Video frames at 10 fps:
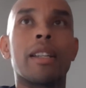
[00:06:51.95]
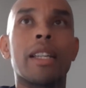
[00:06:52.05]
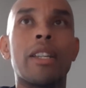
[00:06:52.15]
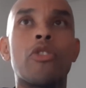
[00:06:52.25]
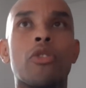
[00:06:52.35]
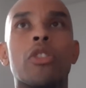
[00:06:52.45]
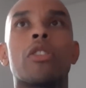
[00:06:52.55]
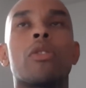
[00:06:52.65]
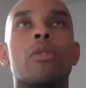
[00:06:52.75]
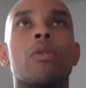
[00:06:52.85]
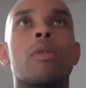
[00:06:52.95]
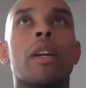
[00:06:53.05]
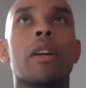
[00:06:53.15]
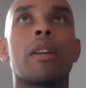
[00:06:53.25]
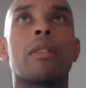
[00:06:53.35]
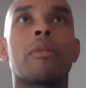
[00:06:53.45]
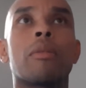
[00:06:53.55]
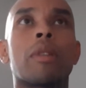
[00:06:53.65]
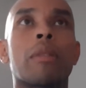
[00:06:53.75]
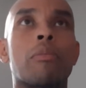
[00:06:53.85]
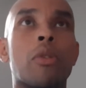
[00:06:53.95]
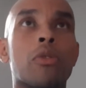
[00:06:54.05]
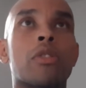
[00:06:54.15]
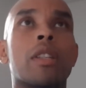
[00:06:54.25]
jiu-jitsu, and like most